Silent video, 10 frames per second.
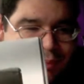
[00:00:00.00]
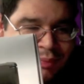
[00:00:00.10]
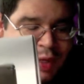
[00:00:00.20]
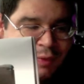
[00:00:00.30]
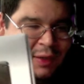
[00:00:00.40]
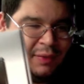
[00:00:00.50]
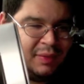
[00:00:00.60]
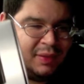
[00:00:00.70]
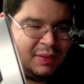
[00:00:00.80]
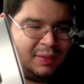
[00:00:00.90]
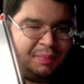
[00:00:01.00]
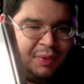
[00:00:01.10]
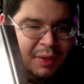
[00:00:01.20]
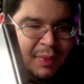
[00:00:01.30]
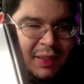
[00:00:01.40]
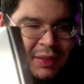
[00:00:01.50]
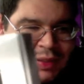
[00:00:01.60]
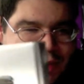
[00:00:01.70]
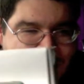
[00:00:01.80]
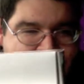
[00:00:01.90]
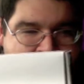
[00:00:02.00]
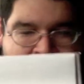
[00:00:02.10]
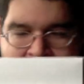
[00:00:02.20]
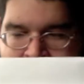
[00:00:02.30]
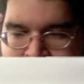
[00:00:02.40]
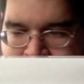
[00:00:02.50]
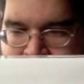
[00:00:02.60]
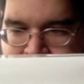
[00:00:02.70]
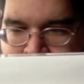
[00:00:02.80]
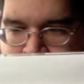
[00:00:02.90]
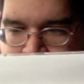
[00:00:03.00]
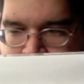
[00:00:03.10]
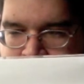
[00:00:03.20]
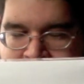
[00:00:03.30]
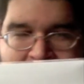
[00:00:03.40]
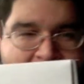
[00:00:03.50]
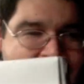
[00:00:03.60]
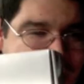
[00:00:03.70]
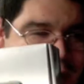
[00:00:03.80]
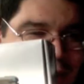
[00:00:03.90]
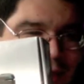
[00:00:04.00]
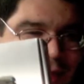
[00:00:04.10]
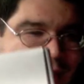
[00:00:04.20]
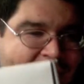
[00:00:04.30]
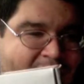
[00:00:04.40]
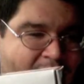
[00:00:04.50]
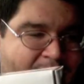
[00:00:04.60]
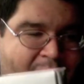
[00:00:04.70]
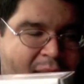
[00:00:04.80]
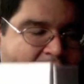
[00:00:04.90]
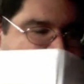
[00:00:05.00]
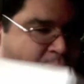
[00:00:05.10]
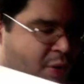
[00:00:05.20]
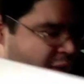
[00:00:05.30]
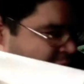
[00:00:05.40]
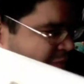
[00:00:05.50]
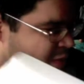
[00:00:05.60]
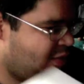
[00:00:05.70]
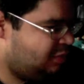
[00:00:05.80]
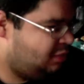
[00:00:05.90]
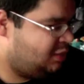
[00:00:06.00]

loving it pretty much. So, but with that, I did not just only buy that. I bought a game too.